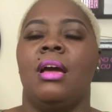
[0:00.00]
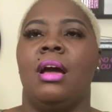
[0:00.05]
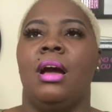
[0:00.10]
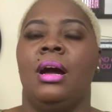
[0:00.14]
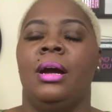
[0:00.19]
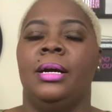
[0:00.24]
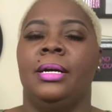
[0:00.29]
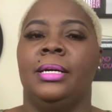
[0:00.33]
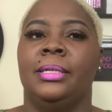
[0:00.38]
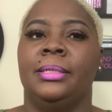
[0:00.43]

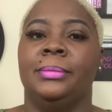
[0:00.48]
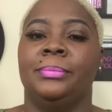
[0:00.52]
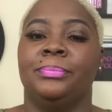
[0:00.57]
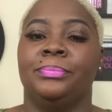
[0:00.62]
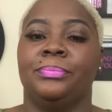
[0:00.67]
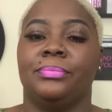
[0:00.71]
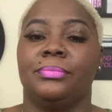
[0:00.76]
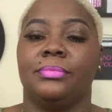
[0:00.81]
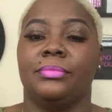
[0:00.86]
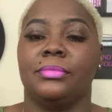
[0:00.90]

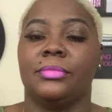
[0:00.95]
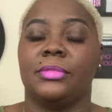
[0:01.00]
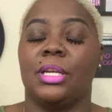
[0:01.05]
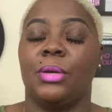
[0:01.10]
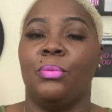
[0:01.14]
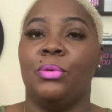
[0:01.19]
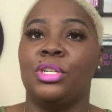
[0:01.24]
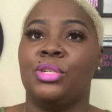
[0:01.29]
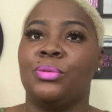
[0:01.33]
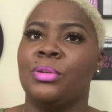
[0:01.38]
um,
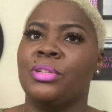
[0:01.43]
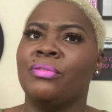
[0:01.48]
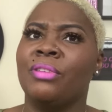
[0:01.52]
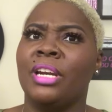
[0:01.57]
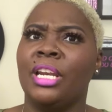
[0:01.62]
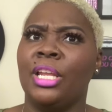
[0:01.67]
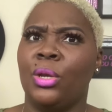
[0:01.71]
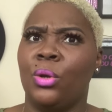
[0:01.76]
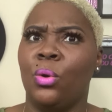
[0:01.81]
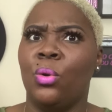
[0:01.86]
which was
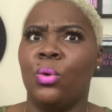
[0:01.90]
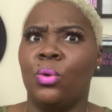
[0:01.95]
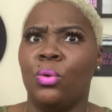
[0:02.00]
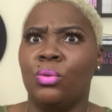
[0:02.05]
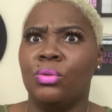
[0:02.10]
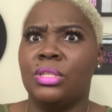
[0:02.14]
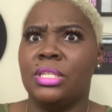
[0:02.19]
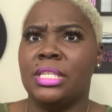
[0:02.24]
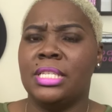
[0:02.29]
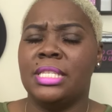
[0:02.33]
really
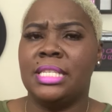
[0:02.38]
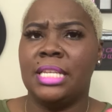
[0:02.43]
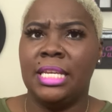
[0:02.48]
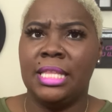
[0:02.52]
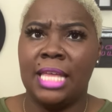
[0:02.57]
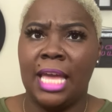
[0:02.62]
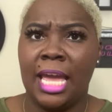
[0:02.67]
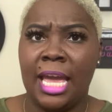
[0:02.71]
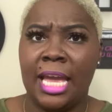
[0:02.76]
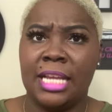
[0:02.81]
cool to see
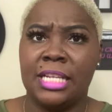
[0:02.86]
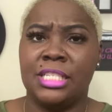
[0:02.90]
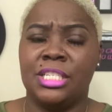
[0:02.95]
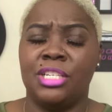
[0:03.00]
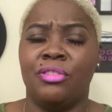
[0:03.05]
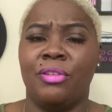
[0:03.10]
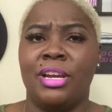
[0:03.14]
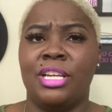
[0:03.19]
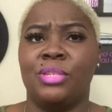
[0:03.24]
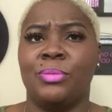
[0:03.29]
that she
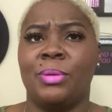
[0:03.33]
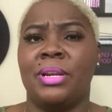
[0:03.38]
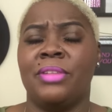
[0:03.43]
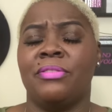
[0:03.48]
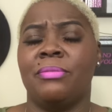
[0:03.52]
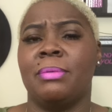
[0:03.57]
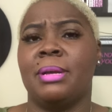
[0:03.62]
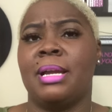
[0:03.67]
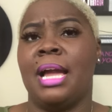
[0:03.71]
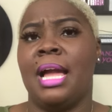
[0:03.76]
graduated
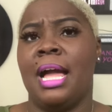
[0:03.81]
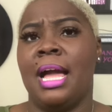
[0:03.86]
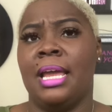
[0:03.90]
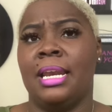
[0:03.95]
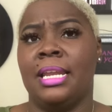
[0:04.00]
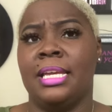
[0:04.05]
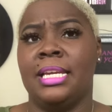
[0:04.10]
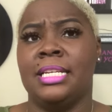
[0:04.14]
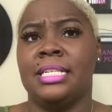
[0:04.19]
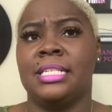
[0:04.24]
from
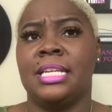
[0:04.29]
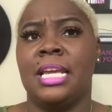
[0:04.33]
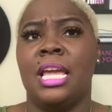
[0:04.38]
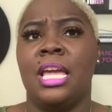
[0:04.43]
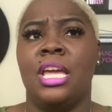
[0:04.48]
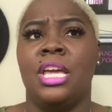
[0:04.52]
college.